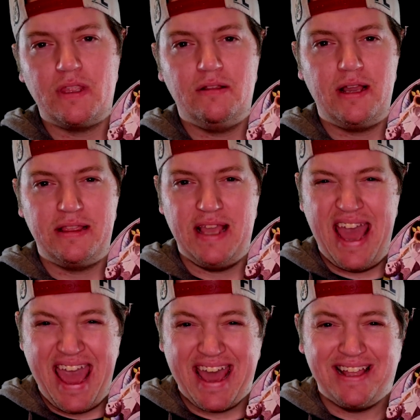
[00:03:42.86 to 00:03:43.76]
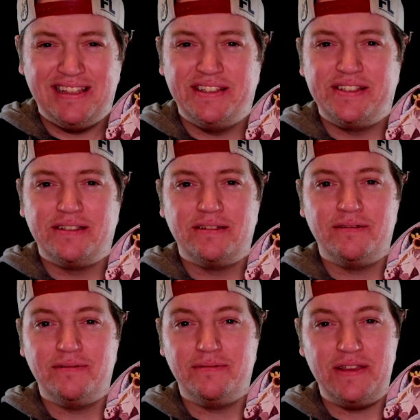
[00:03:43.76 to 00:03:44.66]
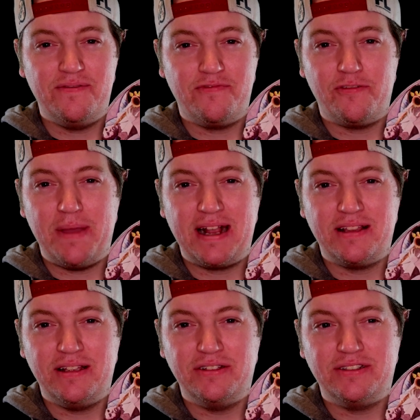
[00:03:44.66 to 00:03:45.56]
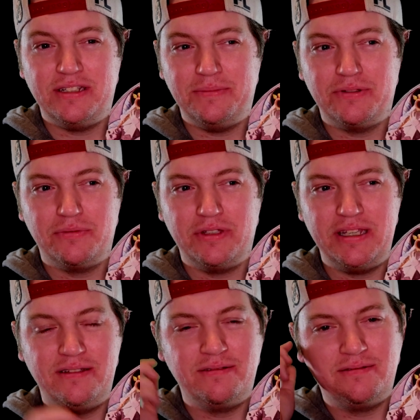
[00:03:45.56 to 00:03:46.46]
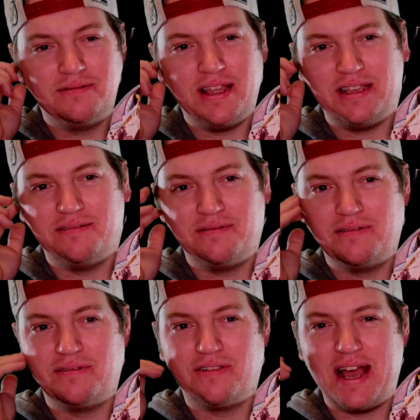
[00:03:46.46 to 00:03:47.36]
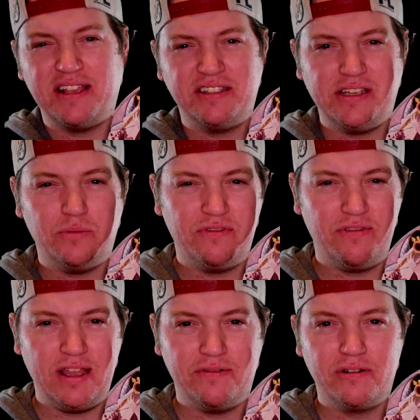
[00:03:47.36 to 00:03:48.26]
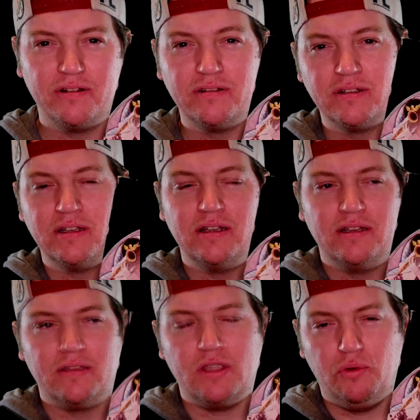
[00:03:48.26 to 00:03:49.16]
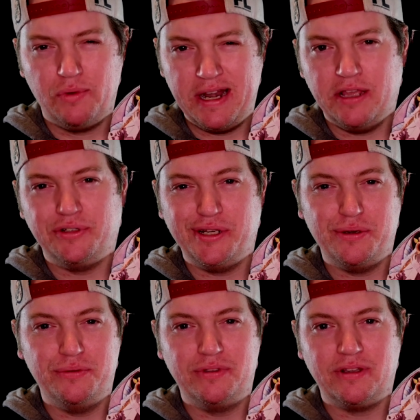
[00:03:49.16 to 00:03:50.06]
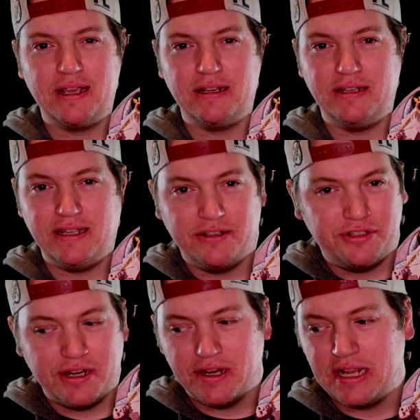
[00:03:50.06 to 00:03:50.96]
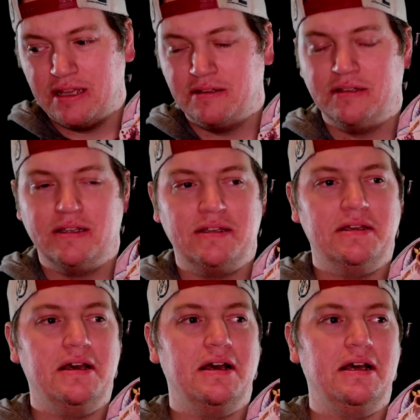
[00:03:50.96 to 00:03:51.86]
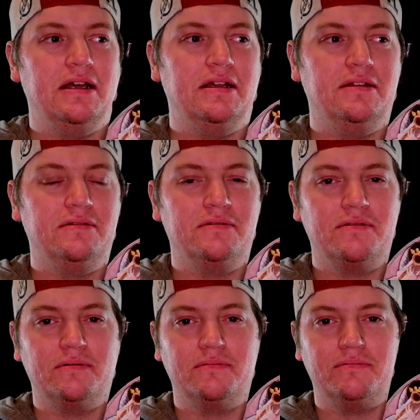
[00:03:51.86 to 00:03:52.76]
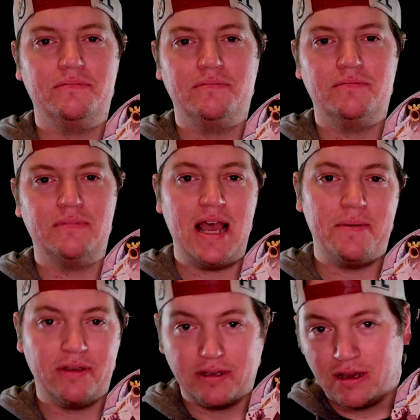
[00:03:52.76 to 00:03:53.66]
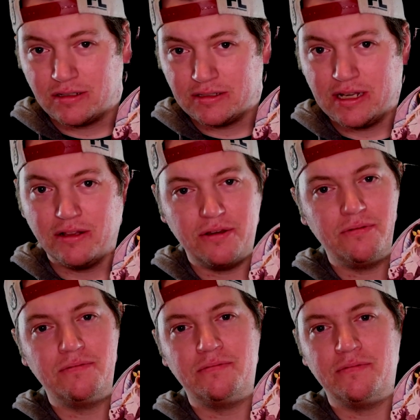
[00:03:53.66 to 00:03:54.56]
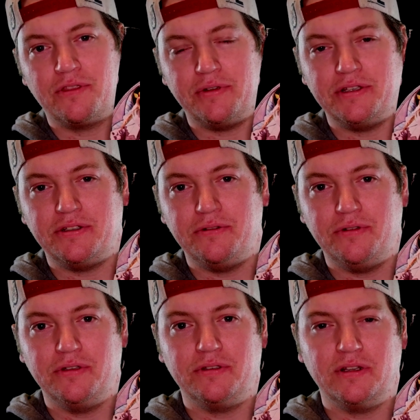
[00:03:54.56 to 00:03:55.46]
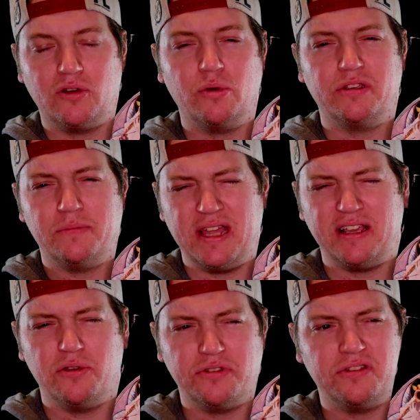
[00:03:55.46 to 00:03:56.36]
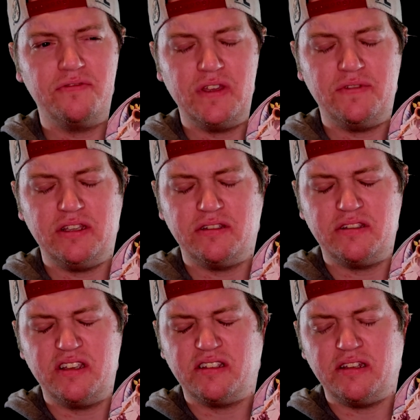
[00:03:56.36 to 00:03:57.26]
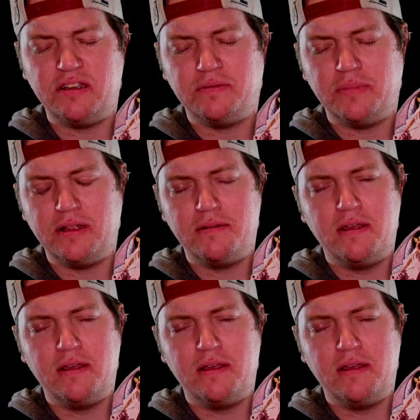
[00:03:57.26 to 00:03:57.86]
like the ads, even from back then, just seemed really like classy with flavor. Radio shows like Dean and Jerry, Abbott and Costello, Three Stooges, and of course some of that goes into 50s and 60s. But